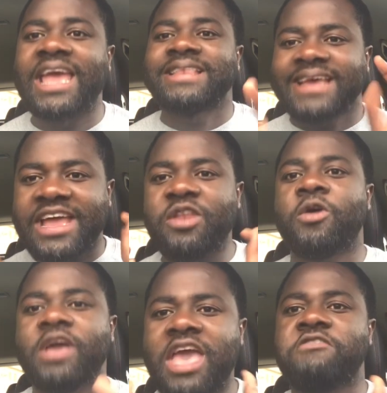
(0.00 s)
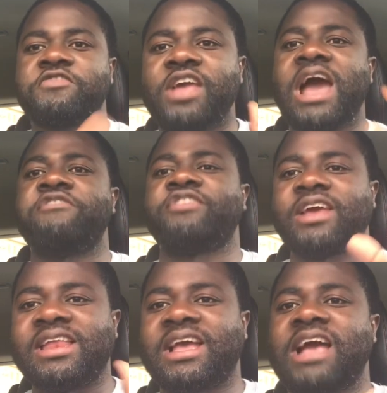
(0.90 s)
And I know every
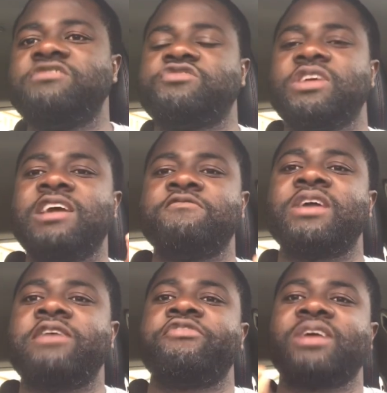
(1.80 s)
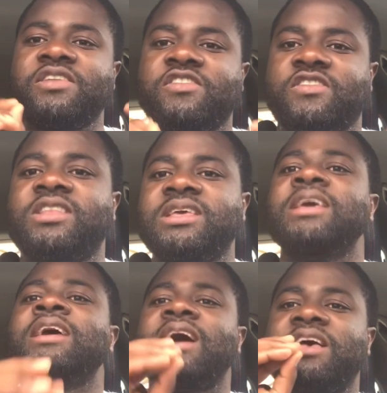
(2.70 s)
African country, every African city
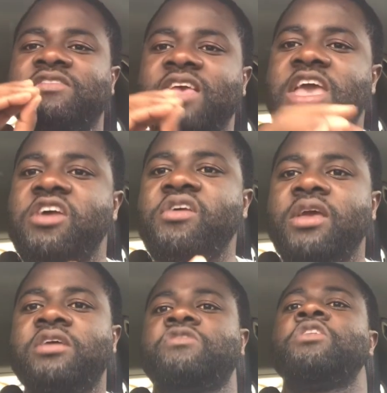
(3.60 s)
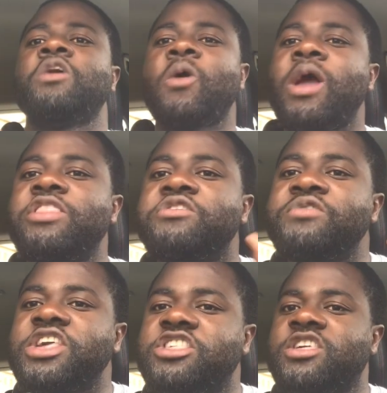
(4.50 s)
has areas where the
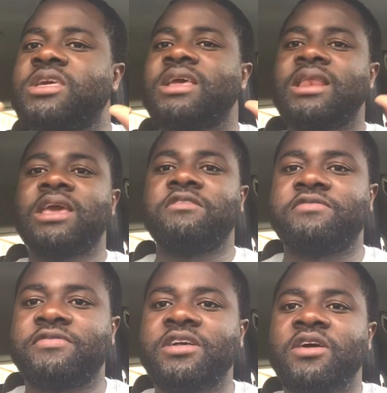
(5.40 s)
rich live.